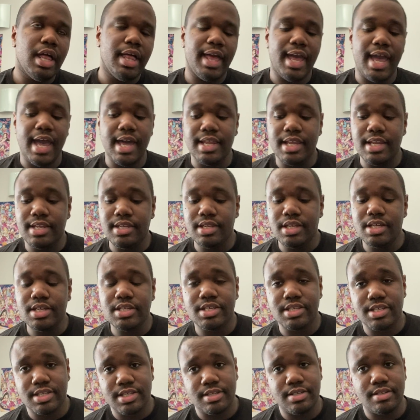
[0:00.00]
and in
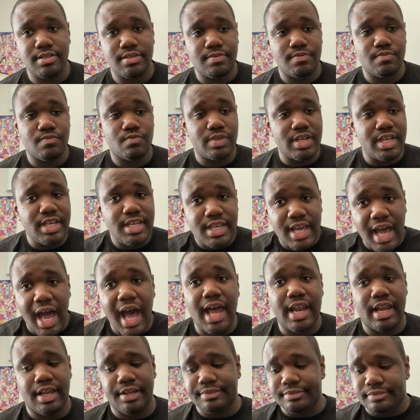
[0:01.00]
this we
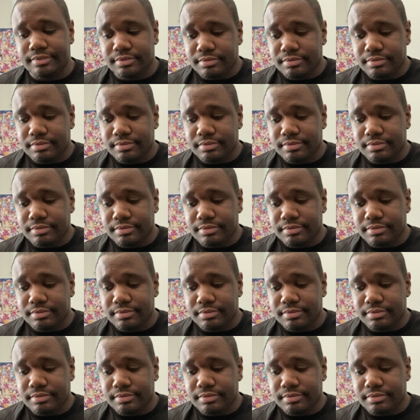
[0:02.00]
got it.